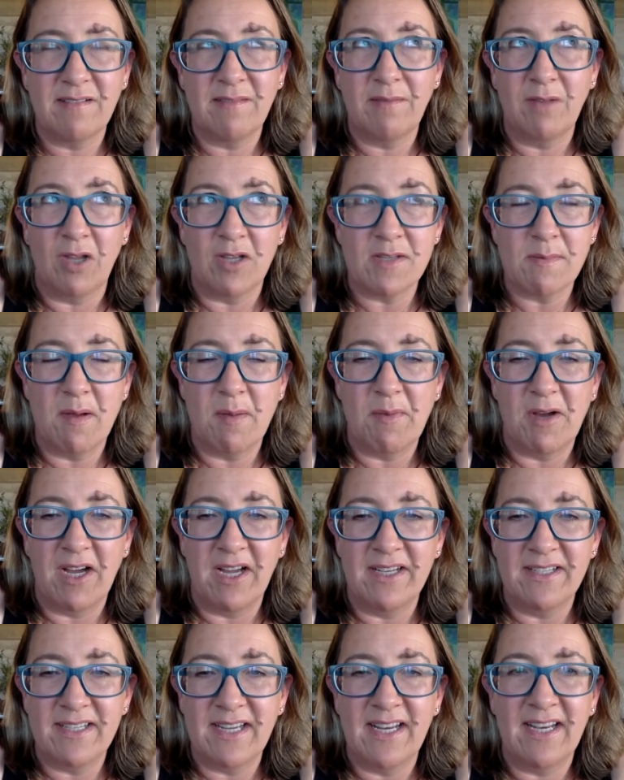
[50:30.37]
lost my
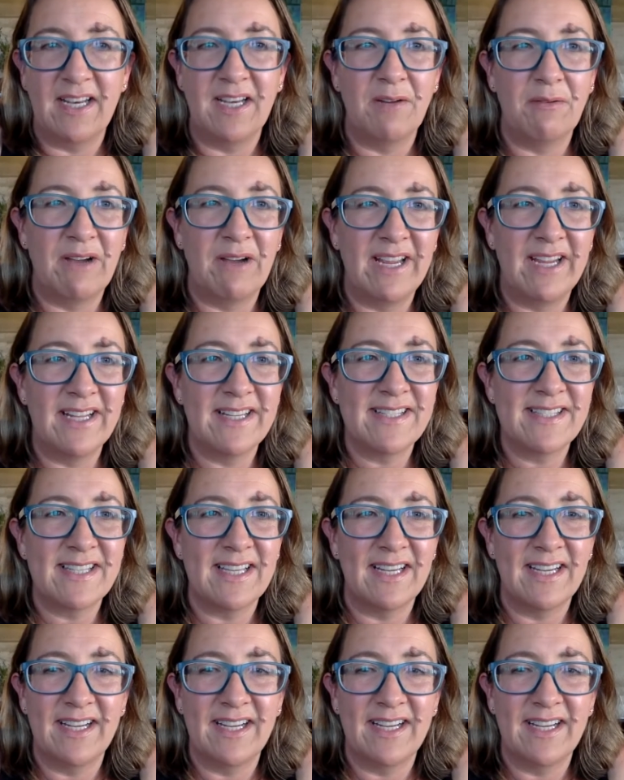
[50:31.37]
mind. And anyway, it's